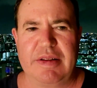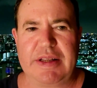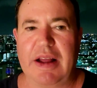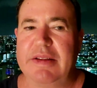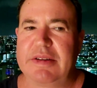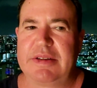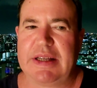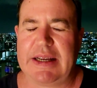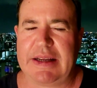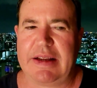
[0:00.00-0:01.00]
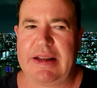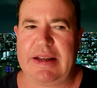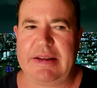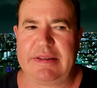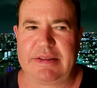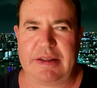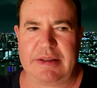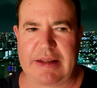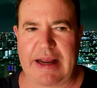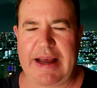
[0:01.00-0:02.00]
the other thing is
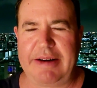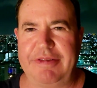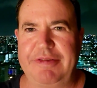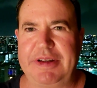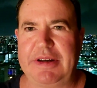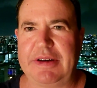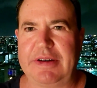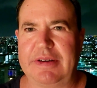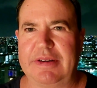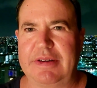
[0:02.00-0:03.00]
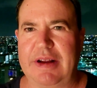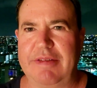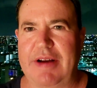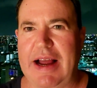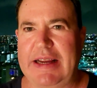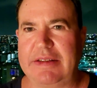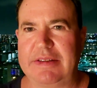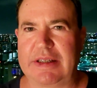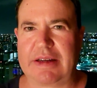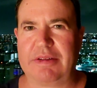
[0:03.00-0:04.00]
i had a fear of
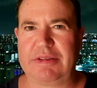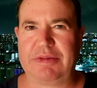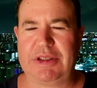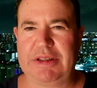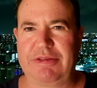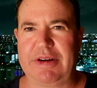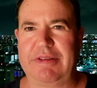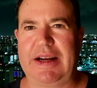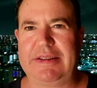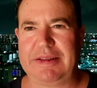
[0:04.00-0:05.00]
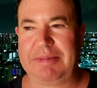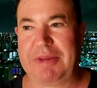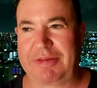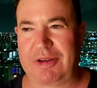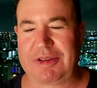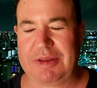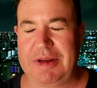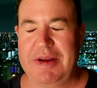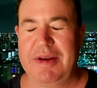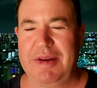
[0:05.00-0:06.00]
heights like i was really afraid of heights and of course
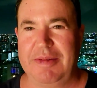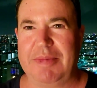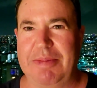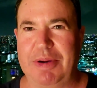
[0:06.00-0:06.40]
my